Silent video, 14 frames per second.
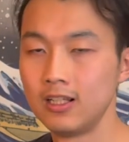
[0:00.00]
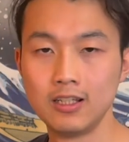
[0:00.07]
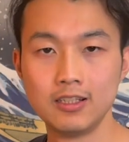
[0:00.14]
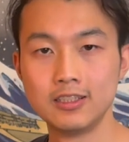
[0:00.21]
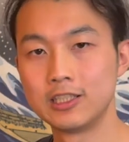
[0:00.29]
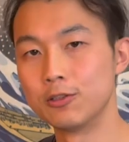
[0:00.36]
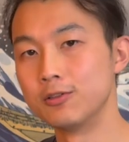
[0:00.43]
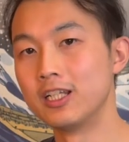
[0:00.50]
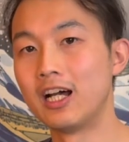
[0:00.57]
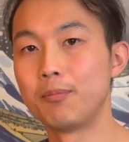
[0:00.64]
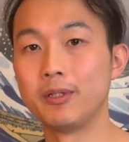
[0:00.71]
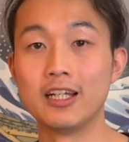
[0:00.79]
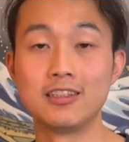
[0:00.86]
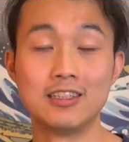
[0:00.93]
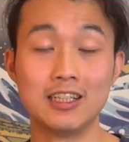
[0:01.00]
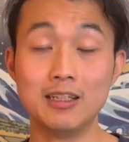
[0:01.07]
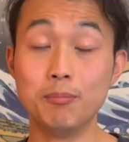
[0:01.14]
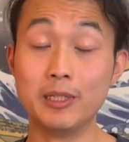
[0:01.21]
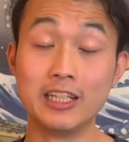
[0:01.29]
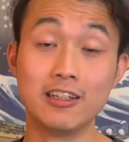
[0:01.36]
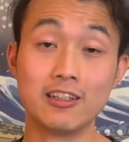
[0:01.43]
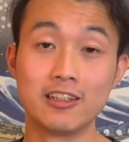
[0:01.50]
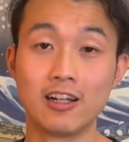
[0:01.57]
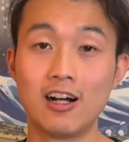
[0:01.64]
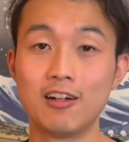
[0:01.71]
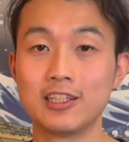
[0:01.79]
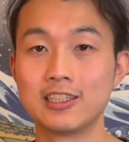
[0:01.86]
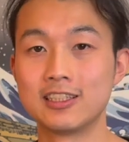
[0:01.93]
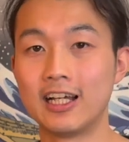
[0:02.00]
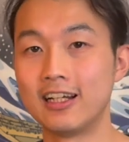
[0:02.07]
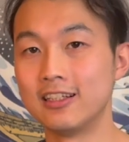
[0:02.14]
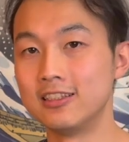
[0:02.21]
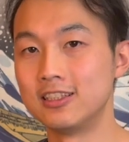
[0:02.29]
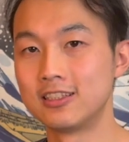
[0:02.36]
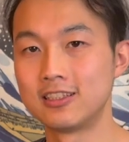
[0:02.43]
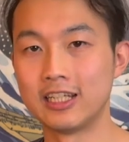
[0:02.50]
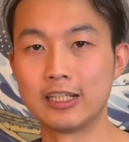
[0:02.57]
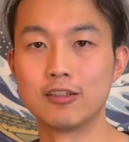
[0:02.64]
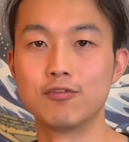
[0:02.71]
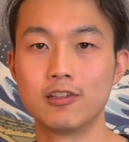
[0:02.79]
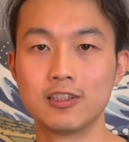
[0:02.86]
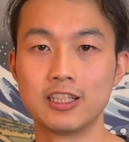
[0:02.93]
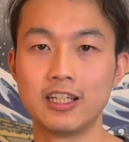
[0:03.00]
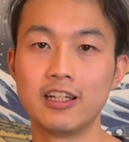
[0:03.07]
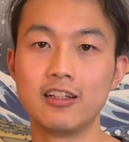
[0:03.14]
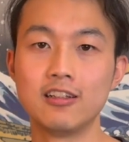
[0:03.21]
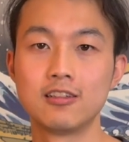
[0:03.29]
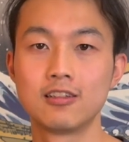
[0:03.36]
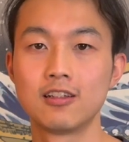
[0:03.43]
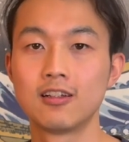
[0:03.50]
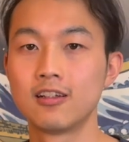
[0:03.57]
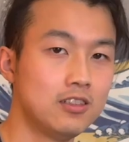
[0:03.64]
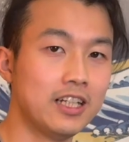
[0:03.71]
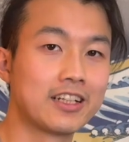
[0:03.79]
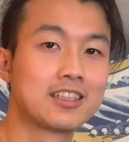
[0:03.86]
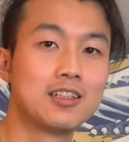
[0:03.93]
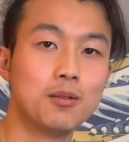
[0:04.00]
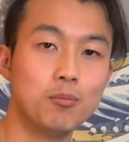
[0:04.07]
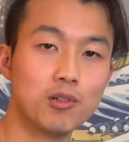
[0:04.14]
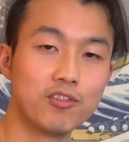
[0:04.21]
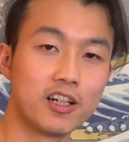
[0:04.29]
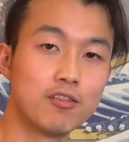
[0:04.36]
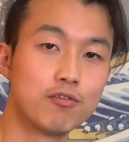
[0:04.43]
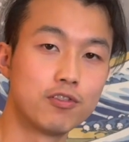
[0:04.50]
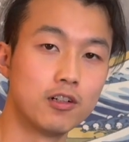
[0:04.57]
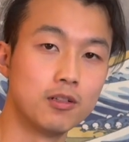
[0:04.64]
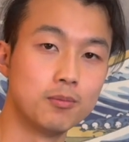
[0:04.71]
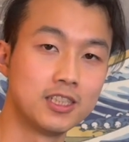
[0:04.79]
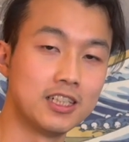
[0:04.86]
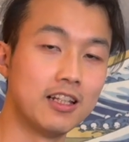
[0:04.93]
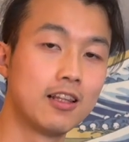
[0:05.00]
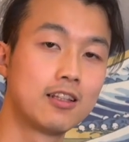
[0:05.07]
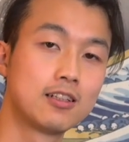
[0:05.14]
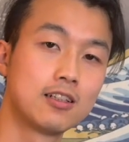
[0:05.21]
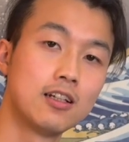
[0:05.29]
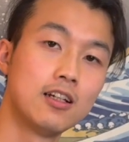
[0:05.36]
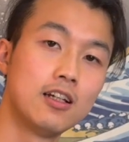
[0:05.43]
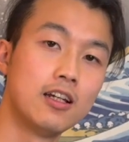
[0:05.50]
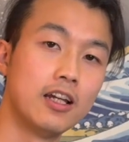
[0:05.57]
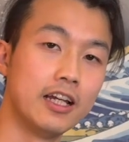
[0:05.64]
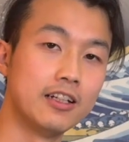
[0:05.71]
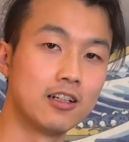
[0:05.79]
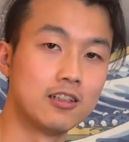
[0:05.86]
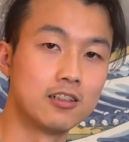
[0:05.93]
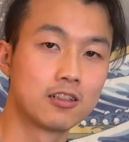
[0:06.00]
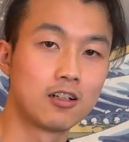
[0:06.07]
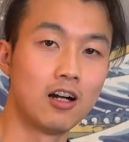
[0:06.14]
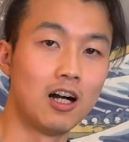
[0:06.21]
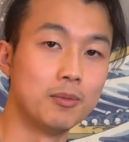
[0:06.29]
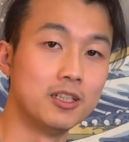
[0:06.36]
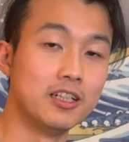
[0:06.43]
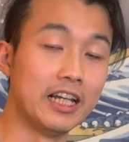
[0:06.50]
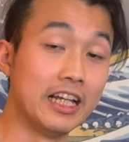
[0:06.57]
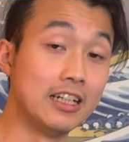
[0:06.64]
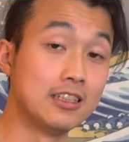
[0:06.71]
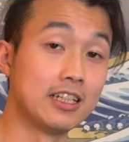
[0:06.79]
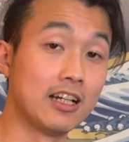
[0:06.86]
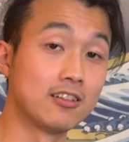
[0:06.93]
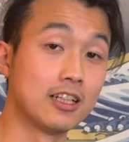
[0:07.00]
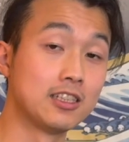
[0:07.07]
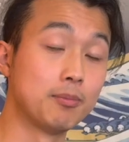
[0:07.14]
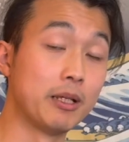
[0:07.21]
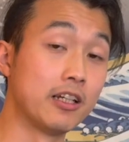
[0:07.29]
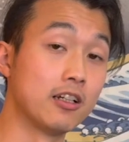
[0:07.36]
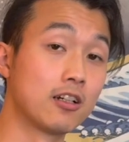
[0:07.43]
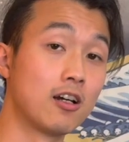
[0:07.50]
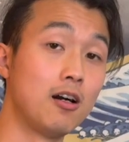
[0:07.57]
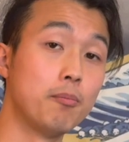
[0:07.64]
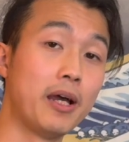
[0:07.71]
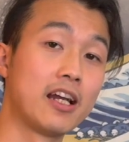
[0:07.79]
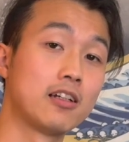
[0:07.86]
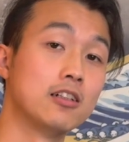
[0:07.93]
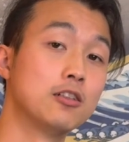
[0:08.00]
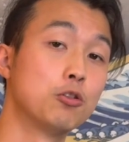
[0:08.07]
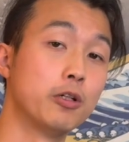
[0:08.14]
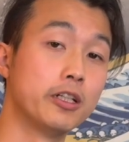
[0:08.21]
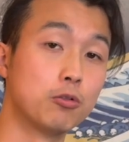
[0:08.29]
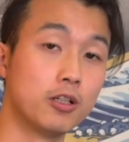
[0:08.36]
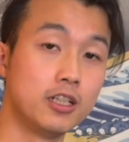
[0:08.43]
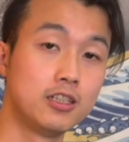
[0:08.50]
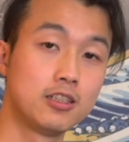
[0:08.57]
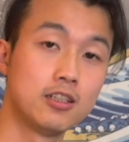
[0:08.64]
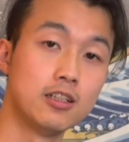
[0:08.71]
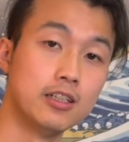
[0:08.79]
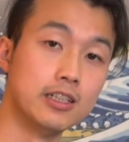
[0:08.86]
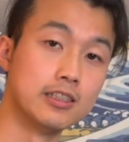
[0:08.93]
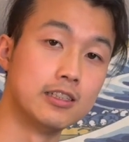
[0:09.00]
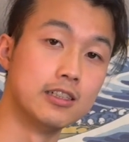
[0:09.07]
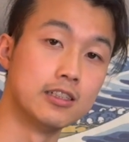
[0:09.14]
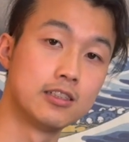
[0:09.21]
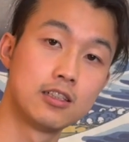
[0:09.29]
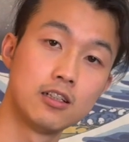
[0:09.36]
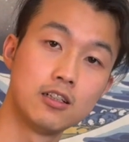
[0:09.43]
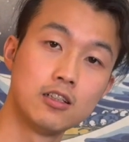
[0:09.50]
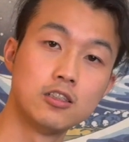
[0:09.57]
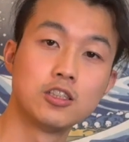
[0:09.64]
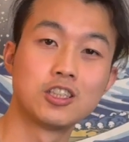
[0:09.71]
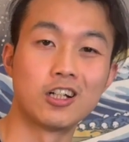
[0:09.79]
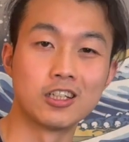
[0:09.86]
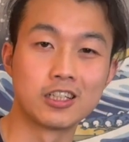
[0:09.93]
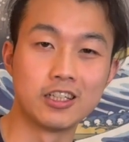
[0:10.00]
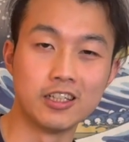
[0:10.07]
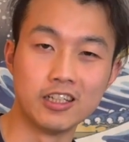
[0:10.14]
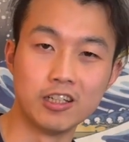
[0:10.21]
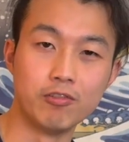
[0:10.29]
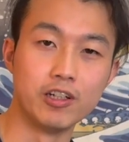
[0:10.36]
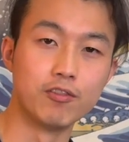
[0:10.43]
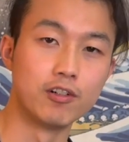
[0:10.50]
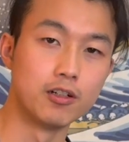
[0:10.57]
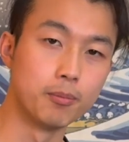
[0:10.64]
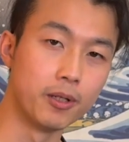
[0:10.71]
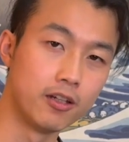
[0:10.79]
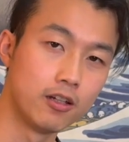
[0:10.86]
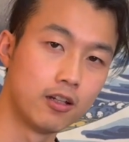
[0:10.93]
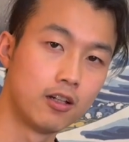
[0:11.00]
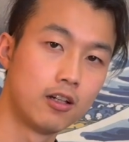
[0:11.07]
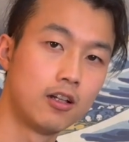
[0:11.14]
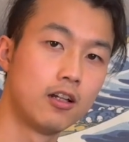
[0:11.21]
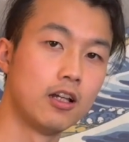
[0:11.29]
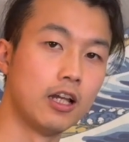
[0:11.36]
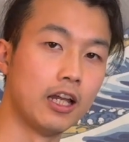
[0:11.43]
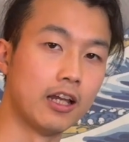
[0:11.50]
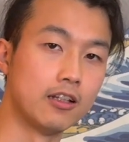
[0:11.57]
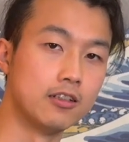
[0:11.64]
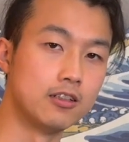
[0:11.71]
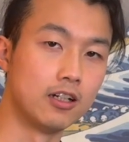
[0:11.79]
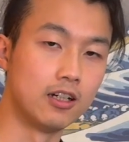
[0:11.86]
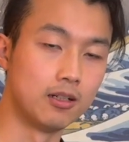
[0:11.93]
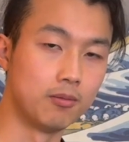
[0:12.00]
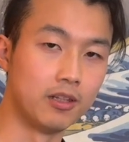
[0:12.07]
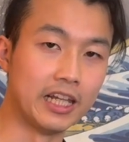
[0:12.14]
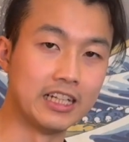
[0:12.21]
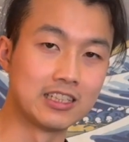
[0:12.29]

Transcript: So not be as immediately obvious that it's just taken from the 80s. Next, moving on from synths, another common 80s sound that's making a comeback in the 2020s is this sonic-y, reverby, and late